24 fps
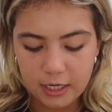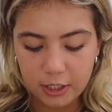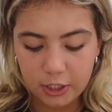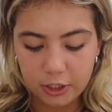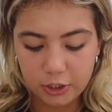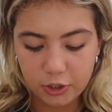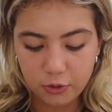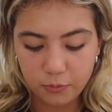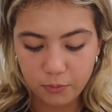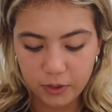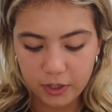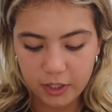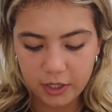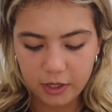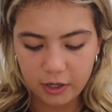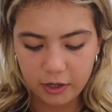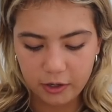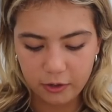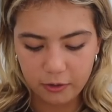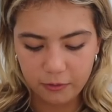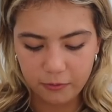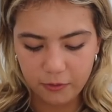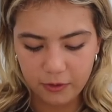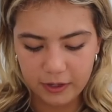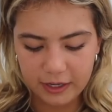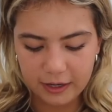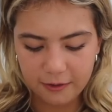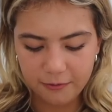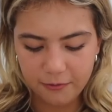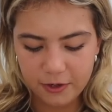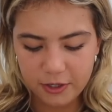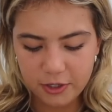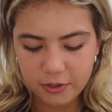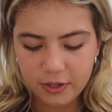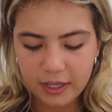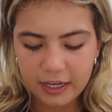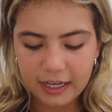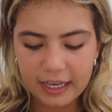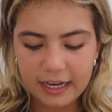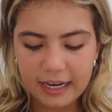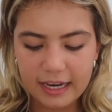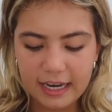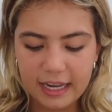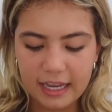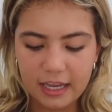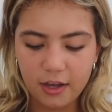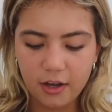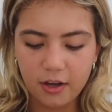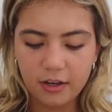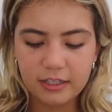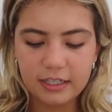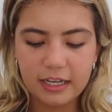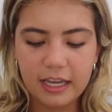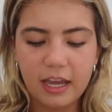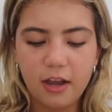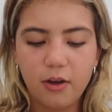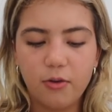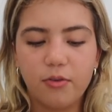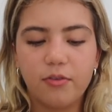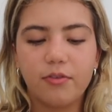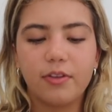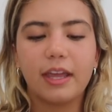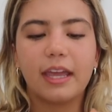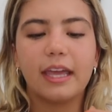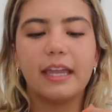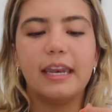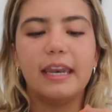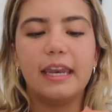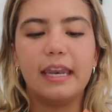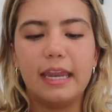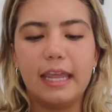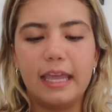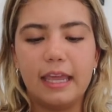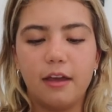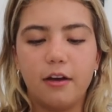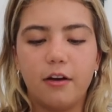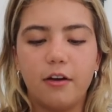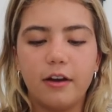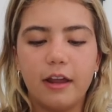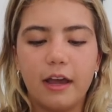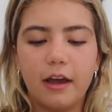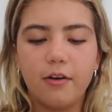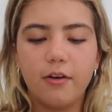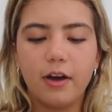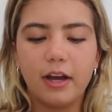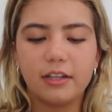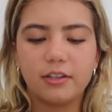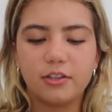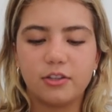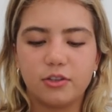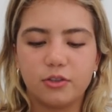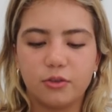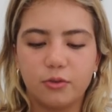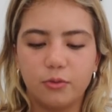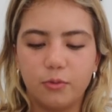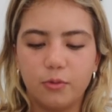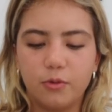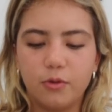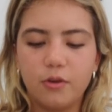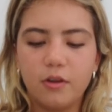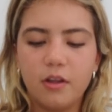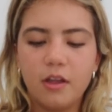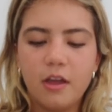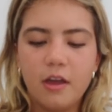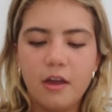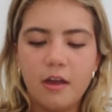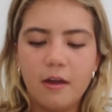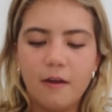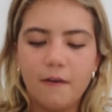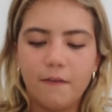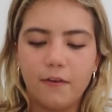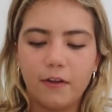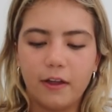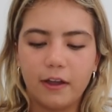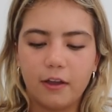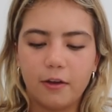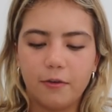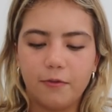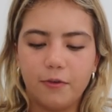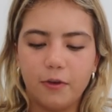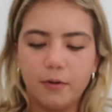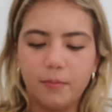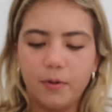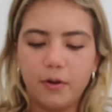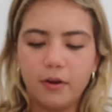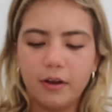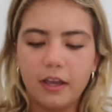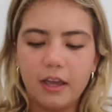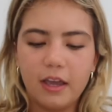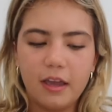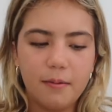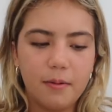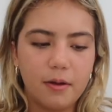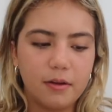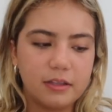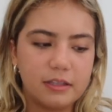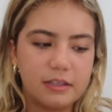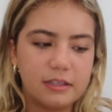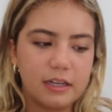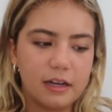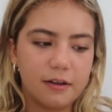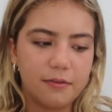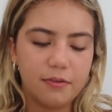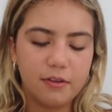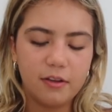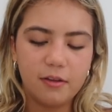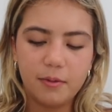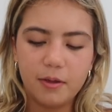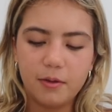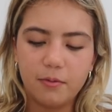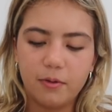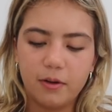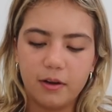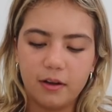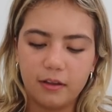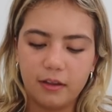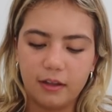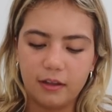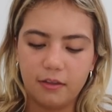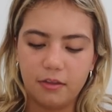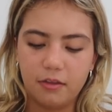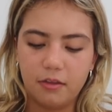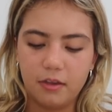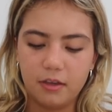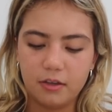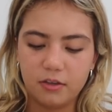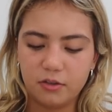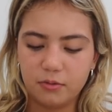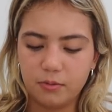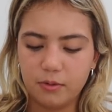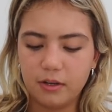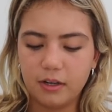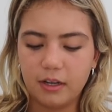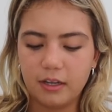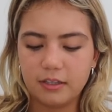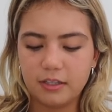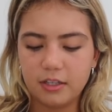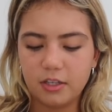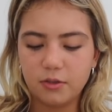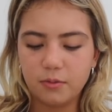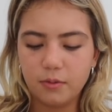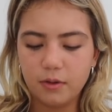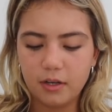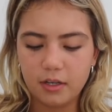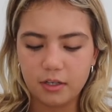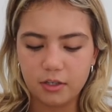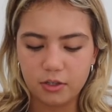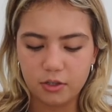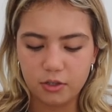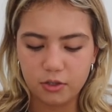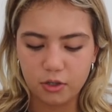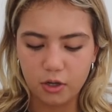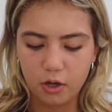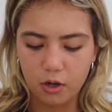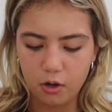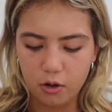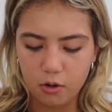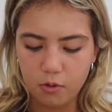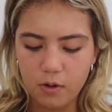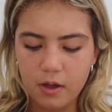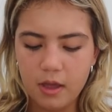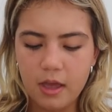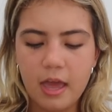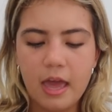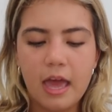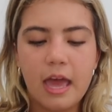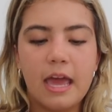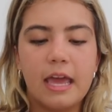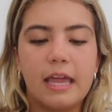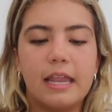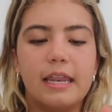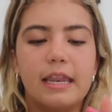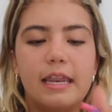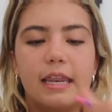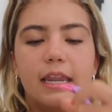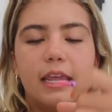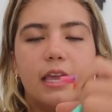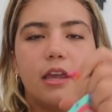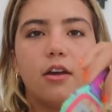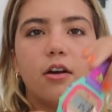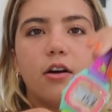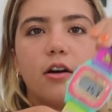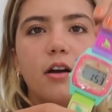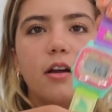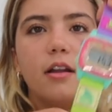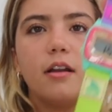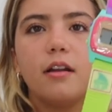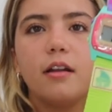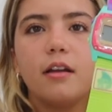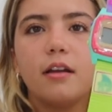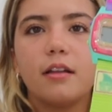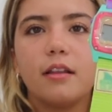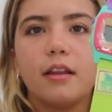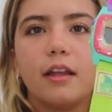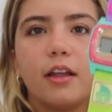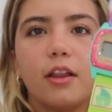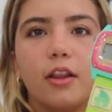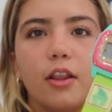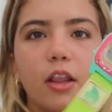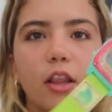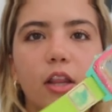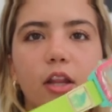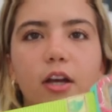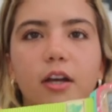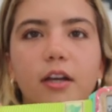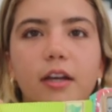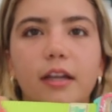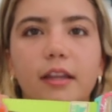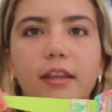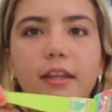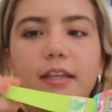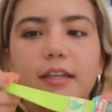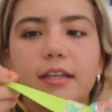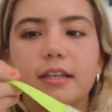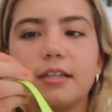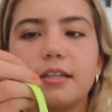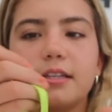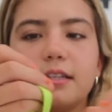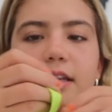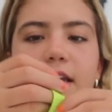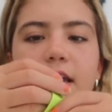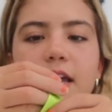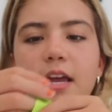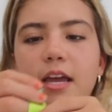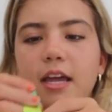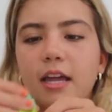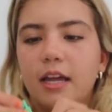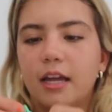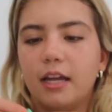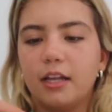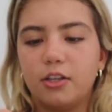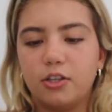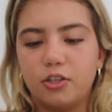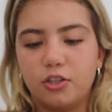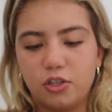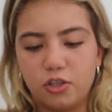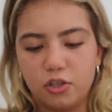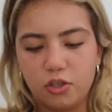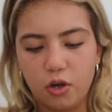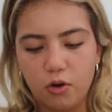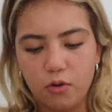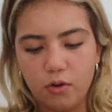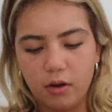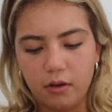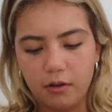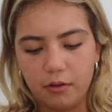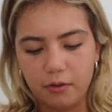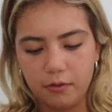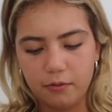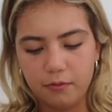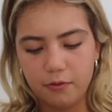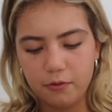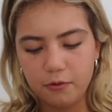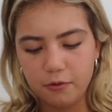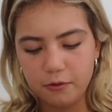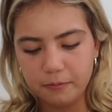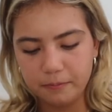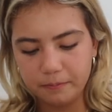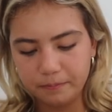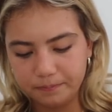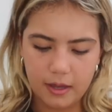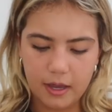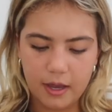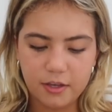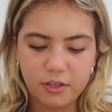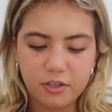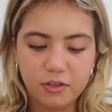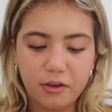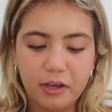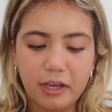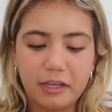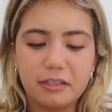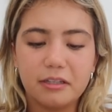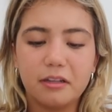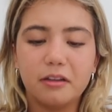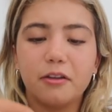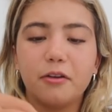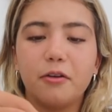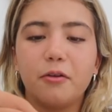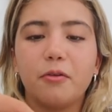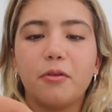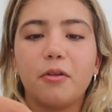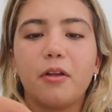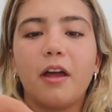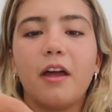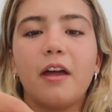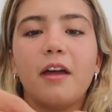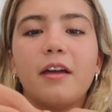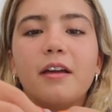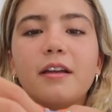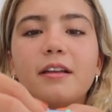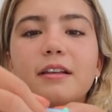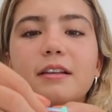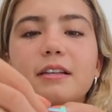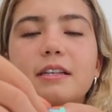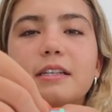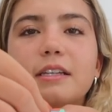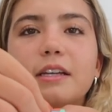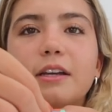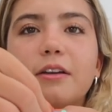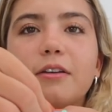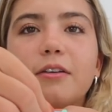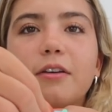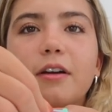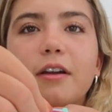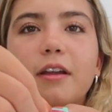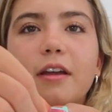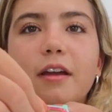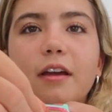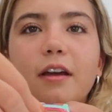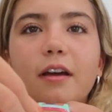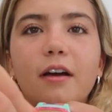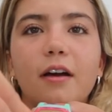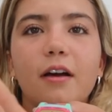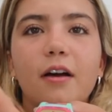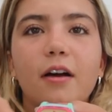Because they're really colorful. Like, if we do like a neon day, or we have like a neon out at school for like a football game, I'll definitely be wearing like this one, because this one is so neon. Like, look at this. It's so colorful. It still has a little sticker on it.